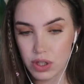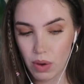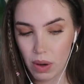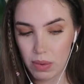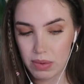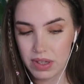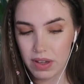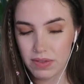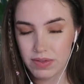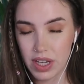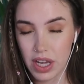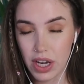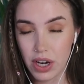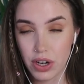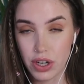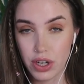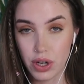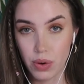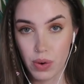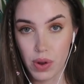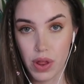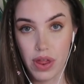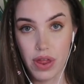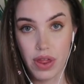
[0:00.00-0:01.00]
So I would love to hear
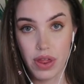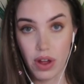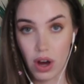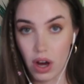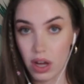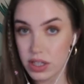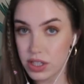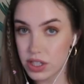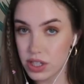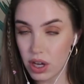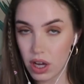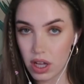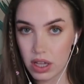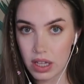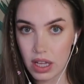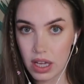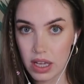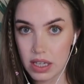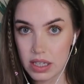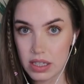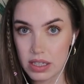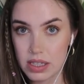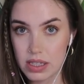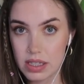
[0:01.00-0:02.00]
your thoughts on
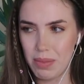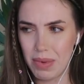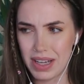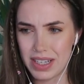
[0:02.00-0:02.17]
this.